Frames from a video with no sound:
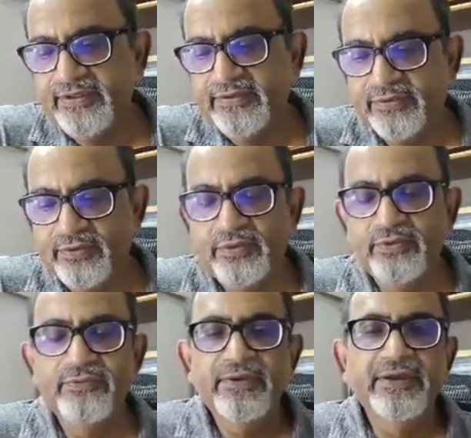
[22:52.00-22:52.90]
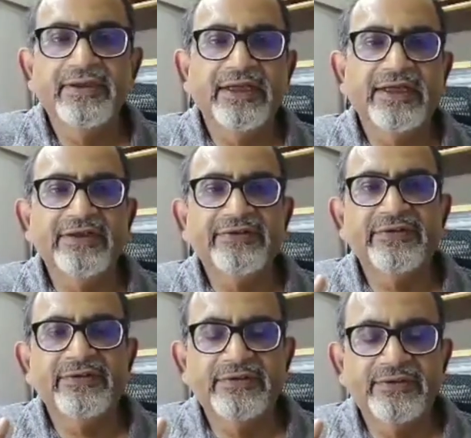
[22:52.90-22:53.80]
so that
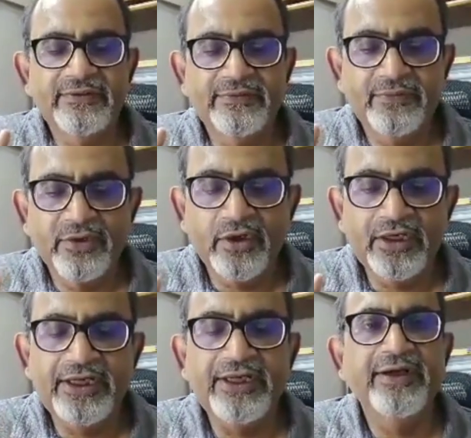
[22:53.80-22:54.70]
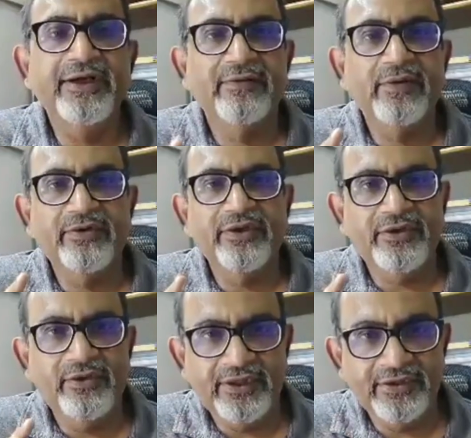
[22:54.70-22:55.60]
is broadly about the
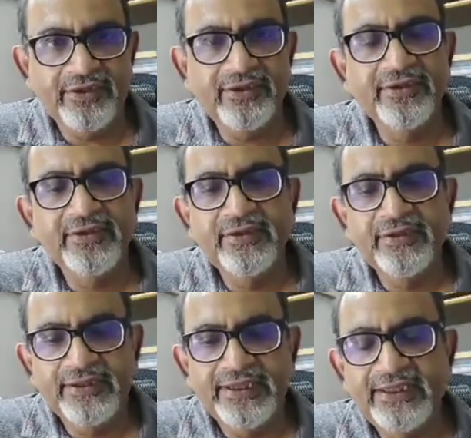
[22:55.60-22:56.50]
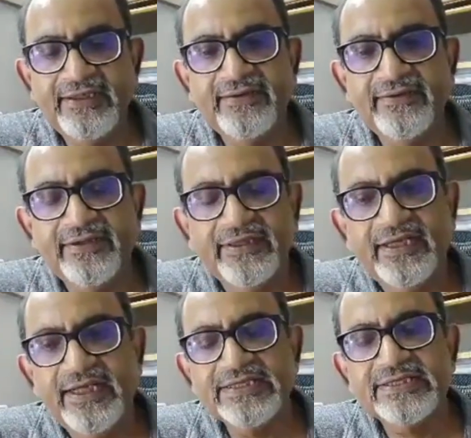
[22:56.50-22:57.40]
ureter. Then the
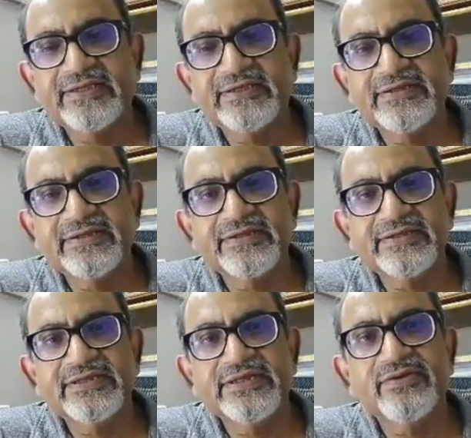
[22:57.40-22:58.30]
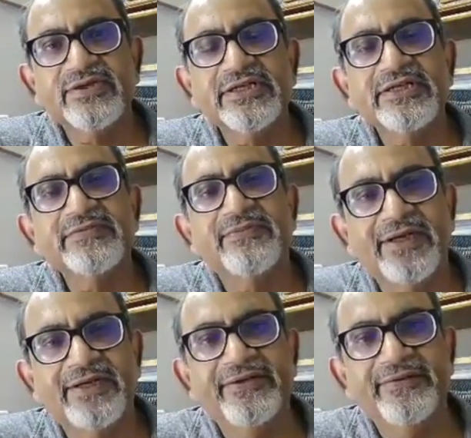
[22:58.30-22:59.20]
next situation is
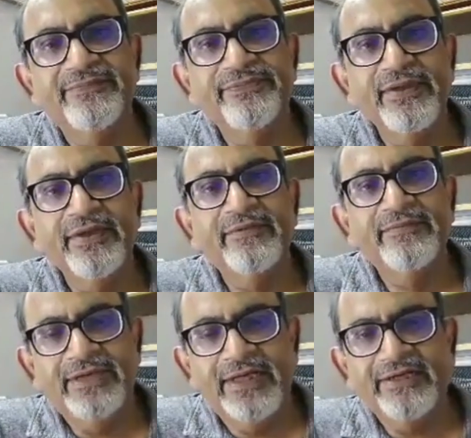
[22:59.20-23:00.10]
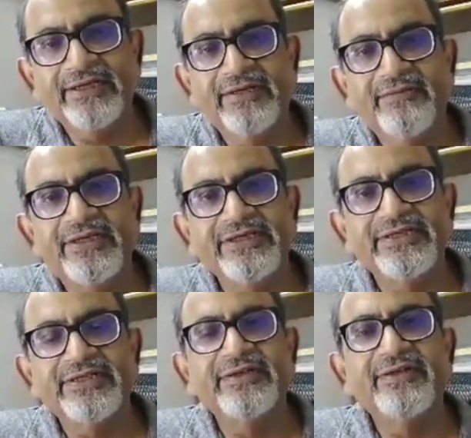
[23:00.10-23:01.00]
bladder. Bladder can be
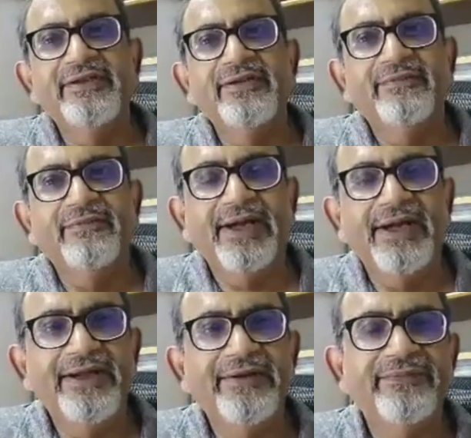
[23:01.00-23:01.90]
injured by